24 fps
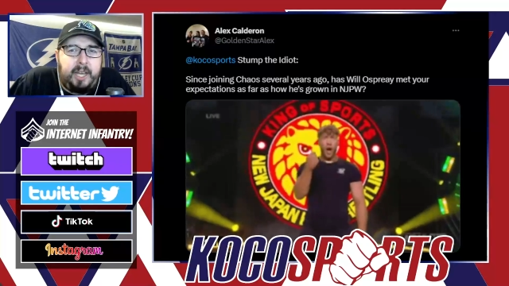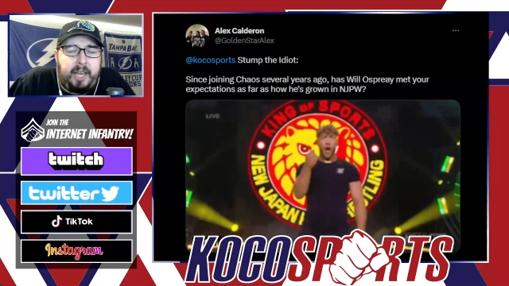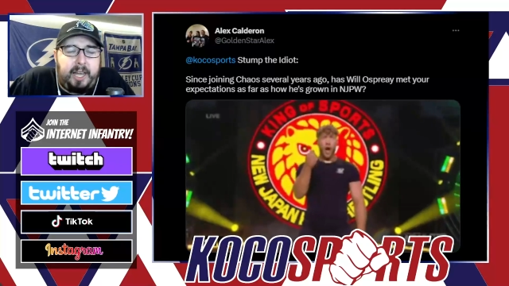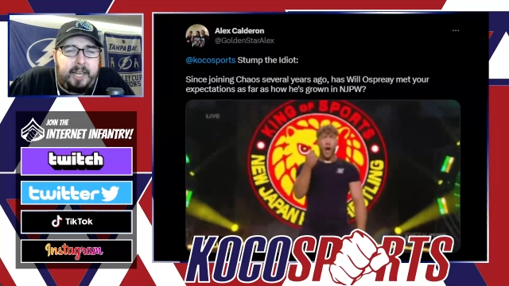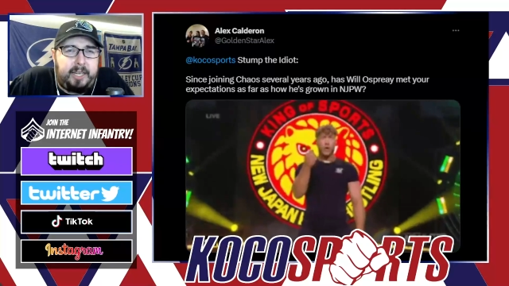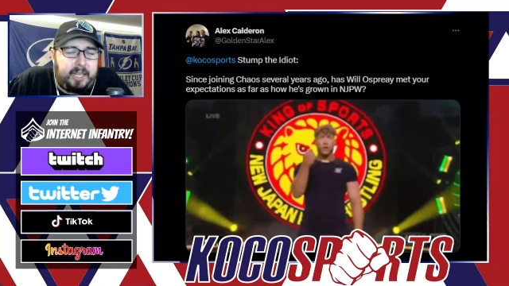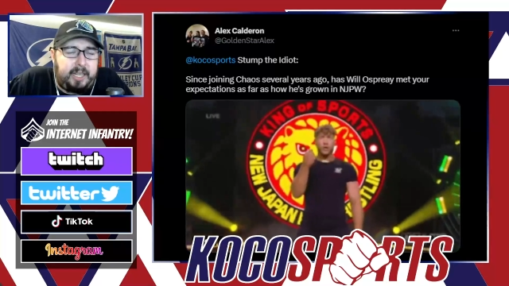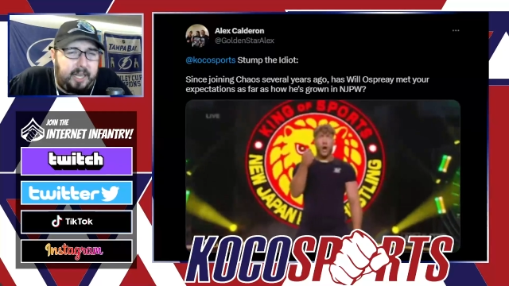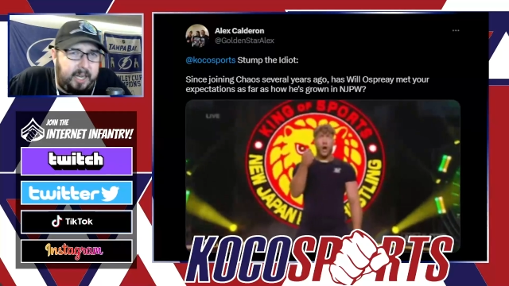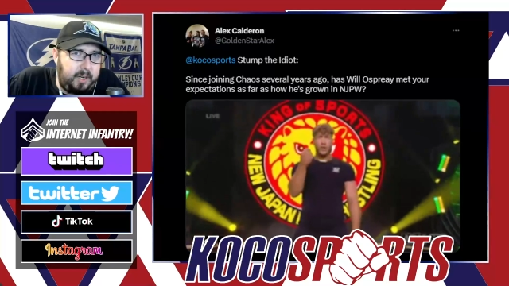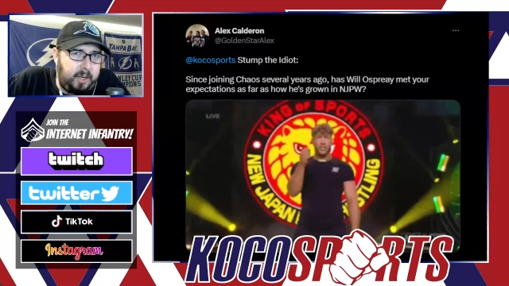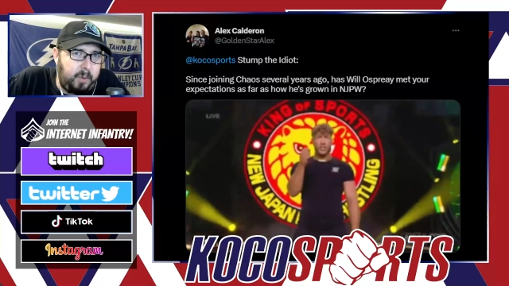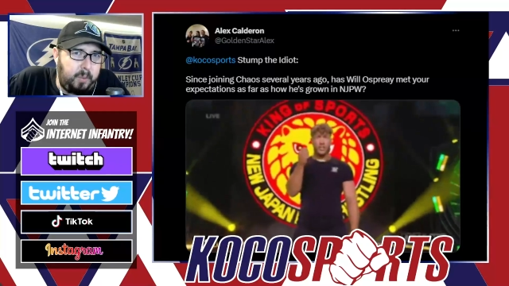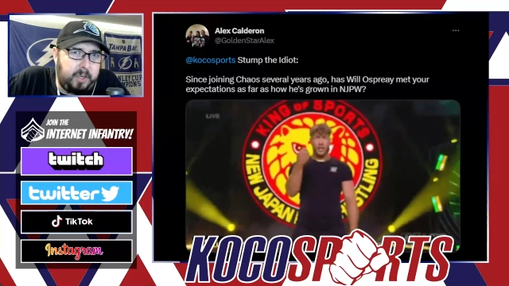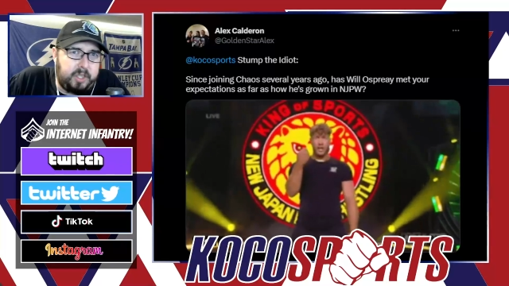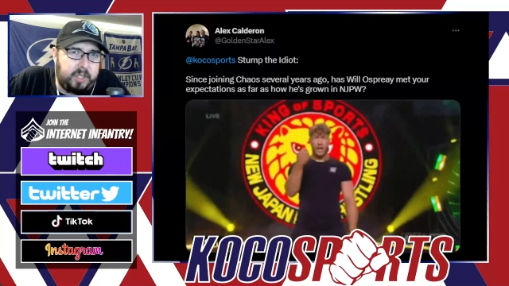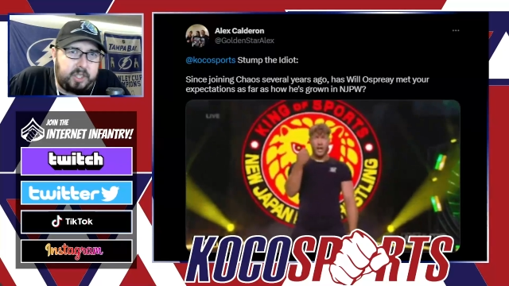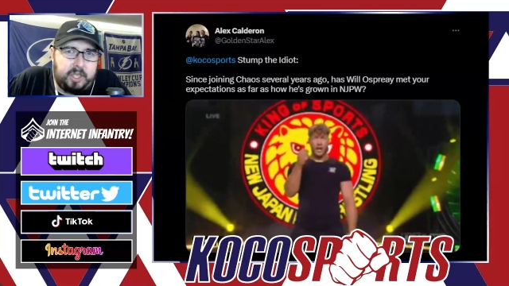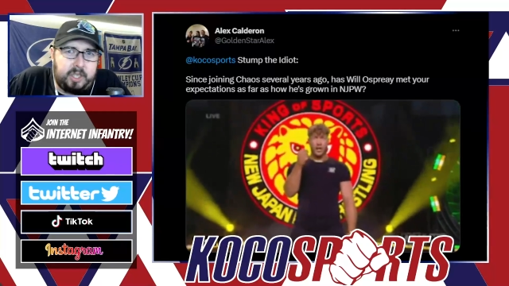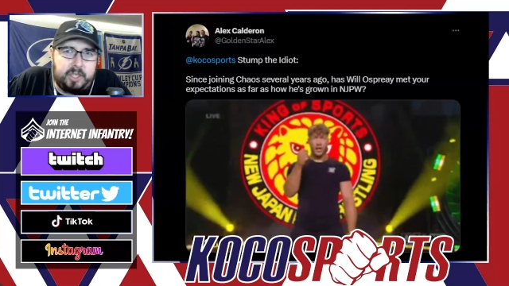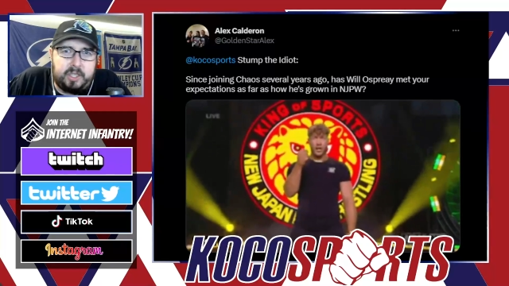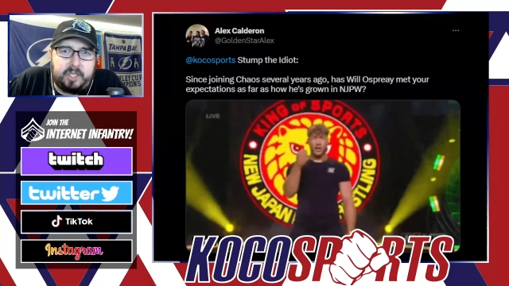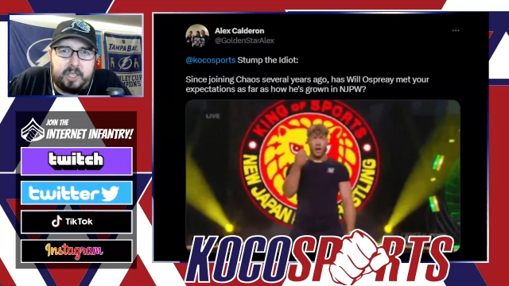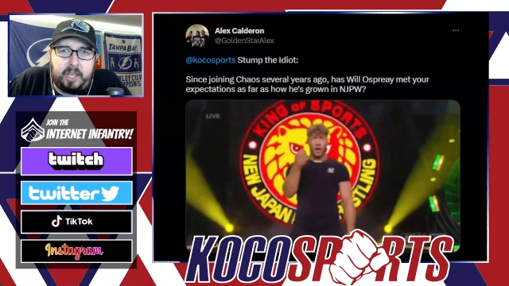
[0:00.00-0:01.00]
I kind of
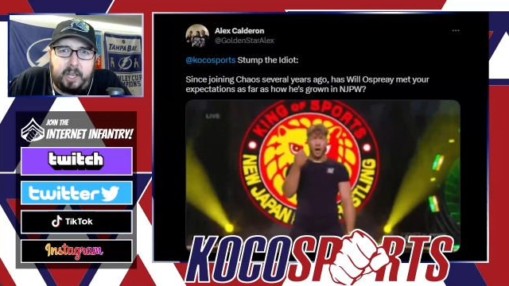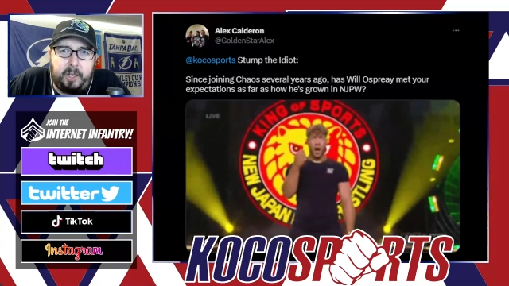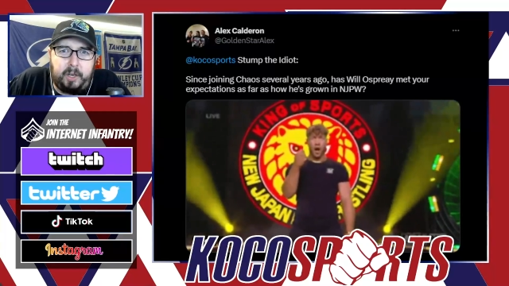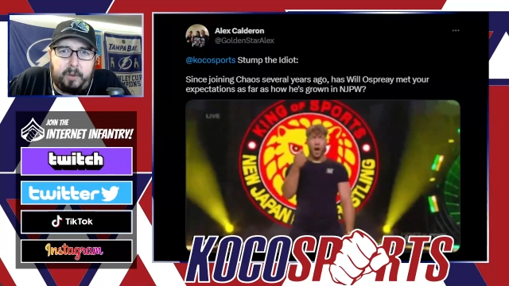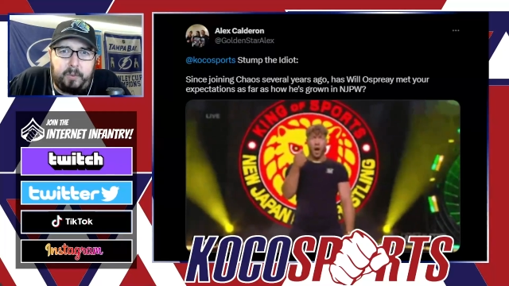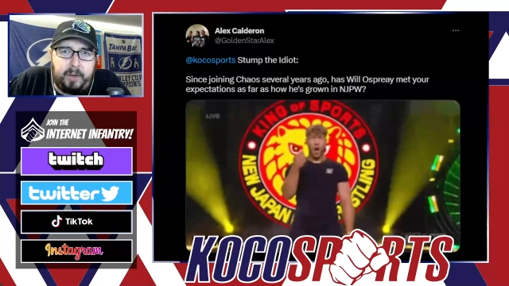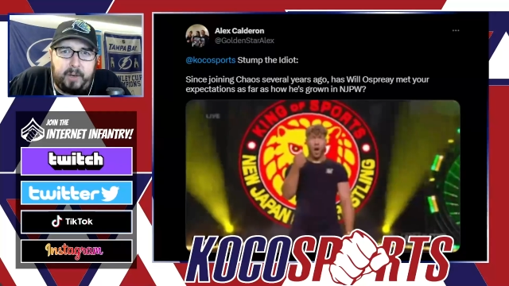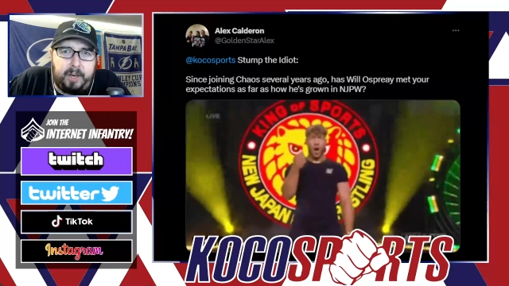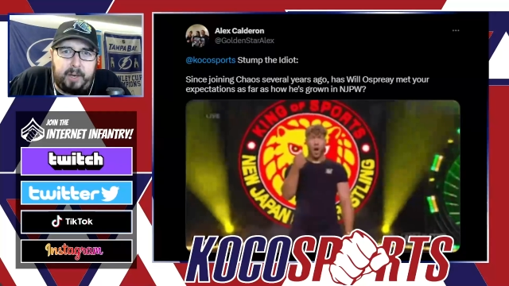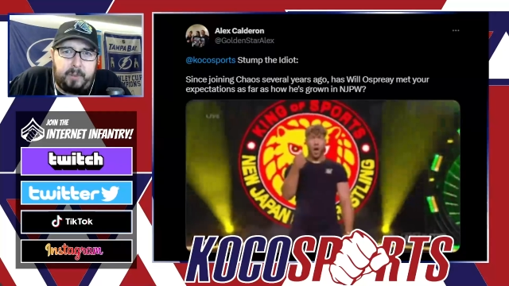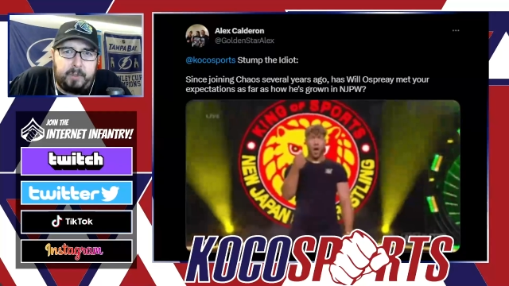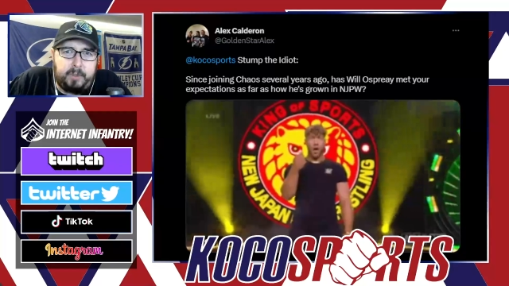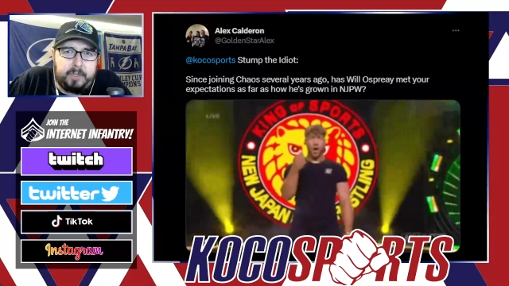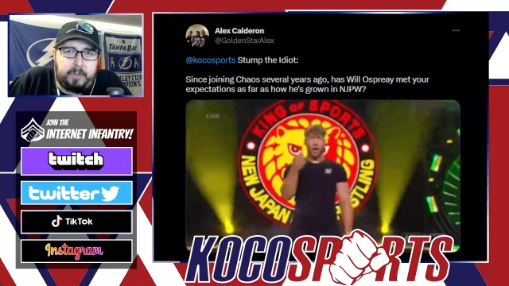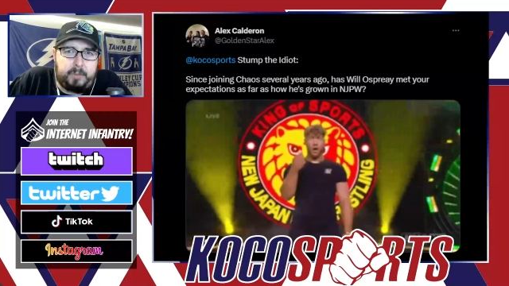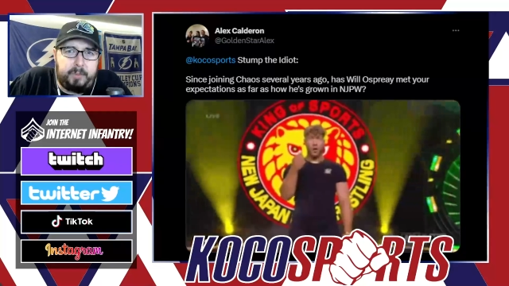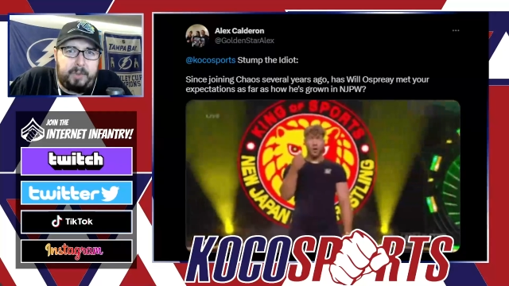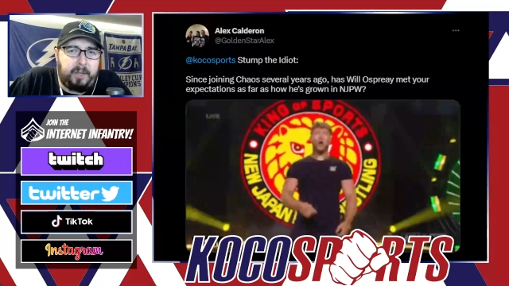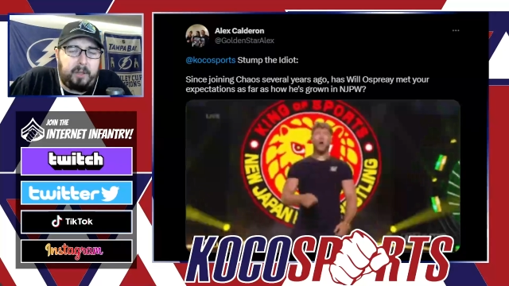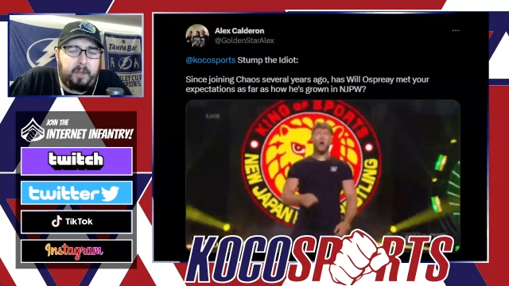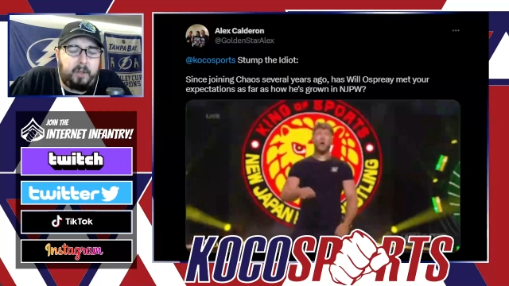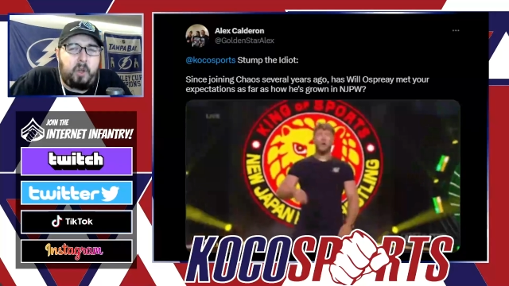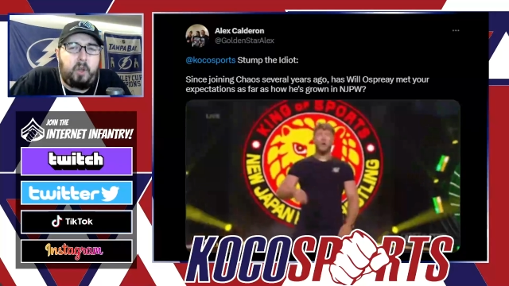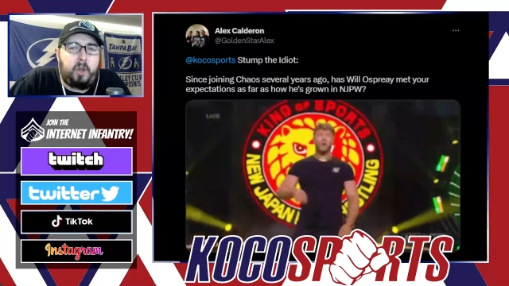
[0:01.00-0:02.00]
wish his title run was a
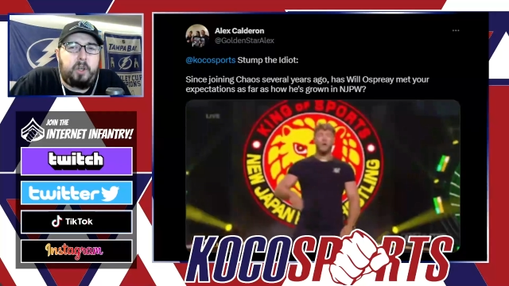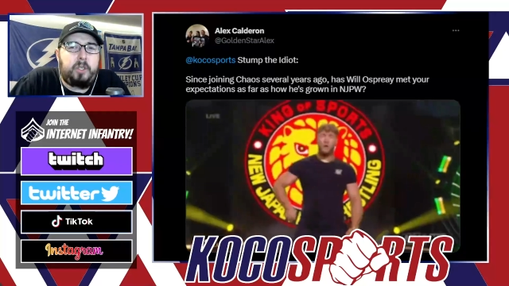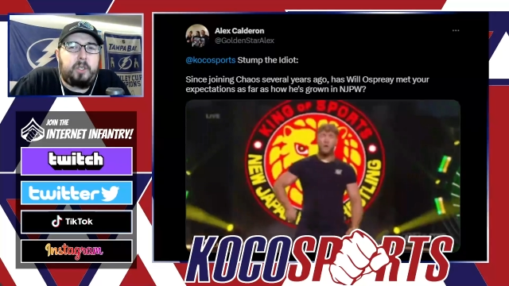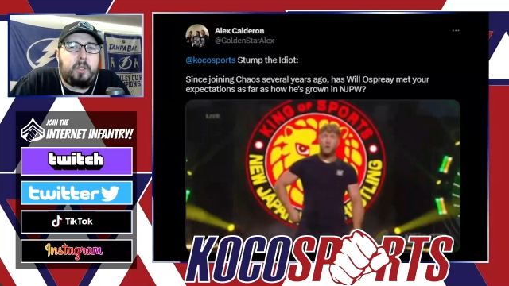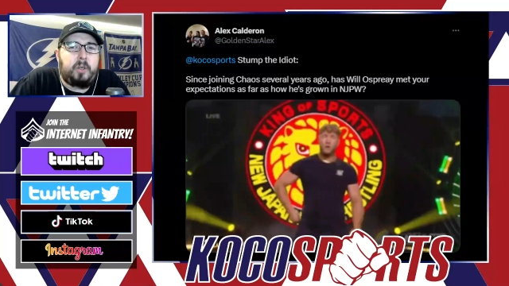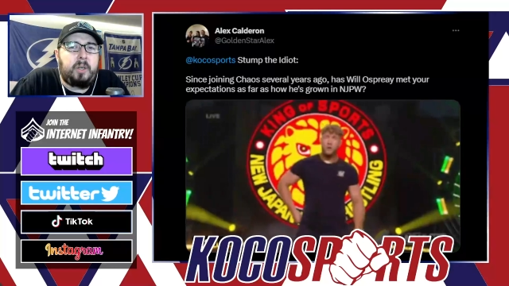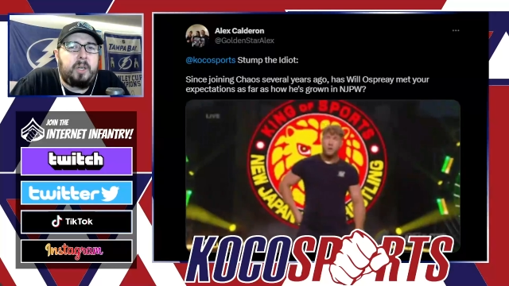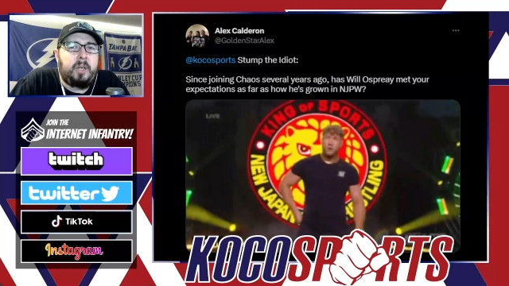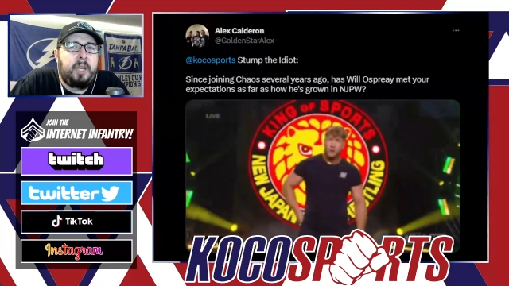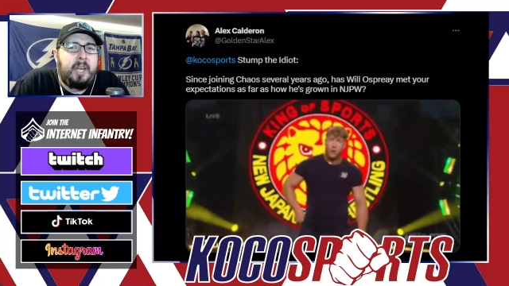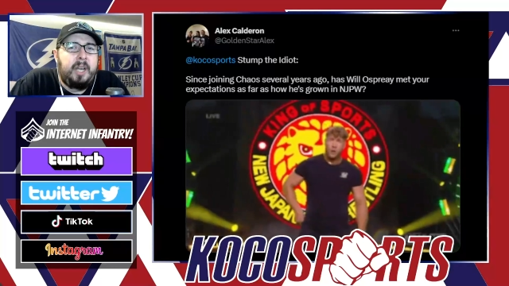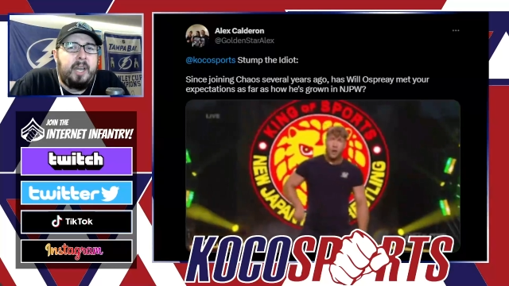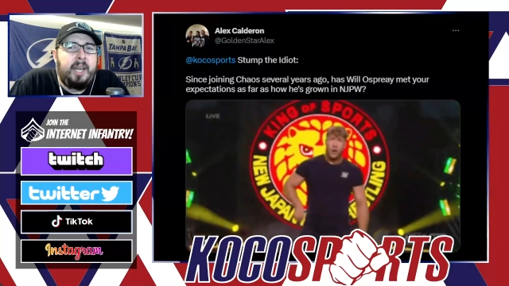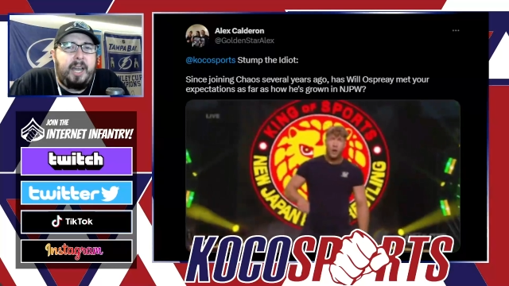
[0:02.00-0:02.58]
bit longer.